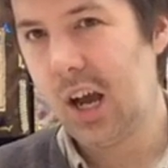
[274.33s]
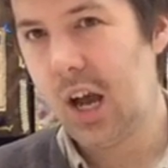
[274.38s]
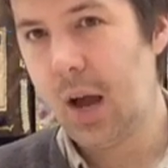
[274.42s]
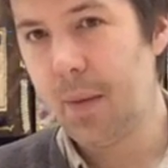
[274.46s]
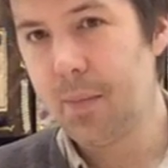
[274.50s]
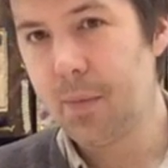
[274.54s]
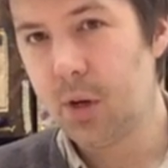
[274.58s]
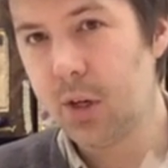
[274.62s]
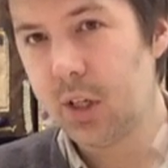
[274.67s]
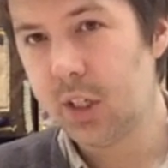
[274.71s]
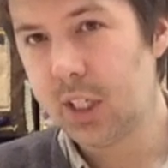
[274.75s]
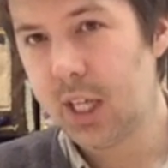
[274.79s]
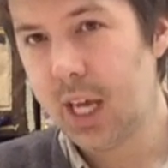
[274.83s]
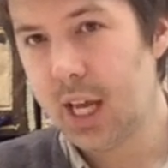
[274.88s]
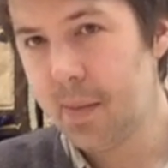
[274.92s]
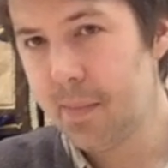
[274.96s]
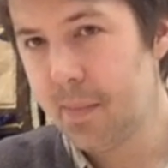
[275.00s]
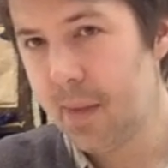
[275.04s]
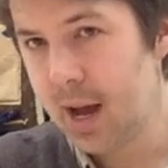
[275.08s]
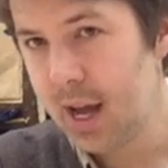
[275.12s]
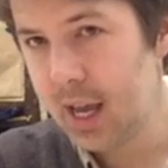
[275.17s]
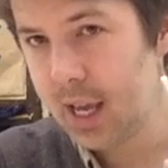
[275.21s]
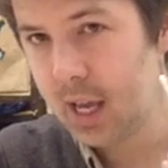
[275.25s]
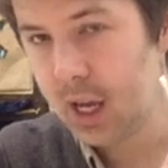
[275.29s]
I'm going to take
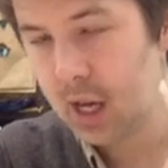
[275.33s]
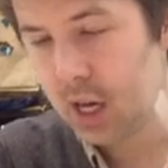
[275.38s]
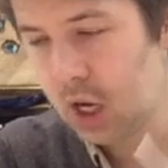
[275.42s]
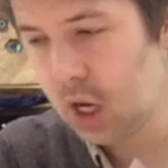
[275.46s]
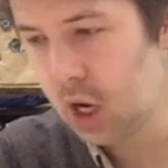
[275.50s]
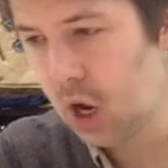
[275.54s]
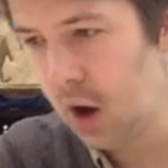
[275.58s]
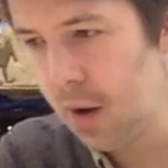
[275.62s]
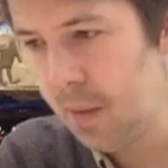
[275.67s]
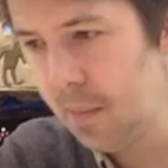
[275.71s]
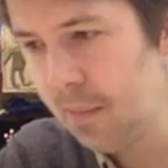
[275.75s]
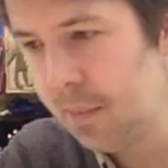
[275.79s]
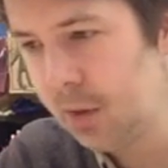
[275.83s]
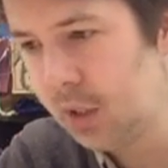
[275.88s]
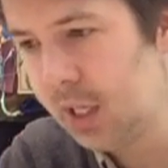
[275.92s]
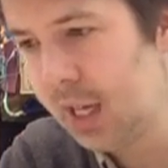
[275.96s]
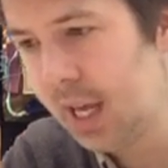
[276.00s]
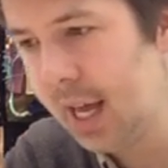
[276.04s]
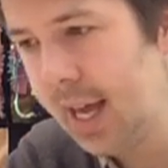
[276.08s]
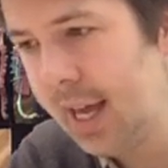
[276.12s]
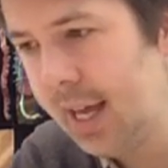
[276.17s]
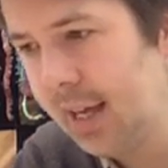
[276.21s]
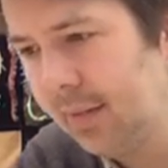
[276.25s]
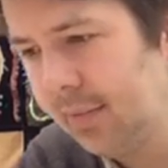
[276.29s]
my cotton bud
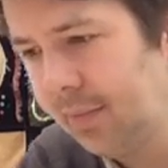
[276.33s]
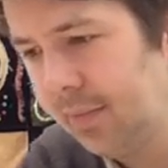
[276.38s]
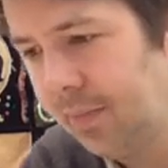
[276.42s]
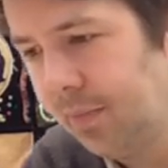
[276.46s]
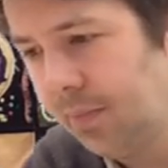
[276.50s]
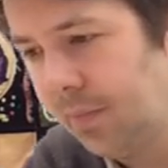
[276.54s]
here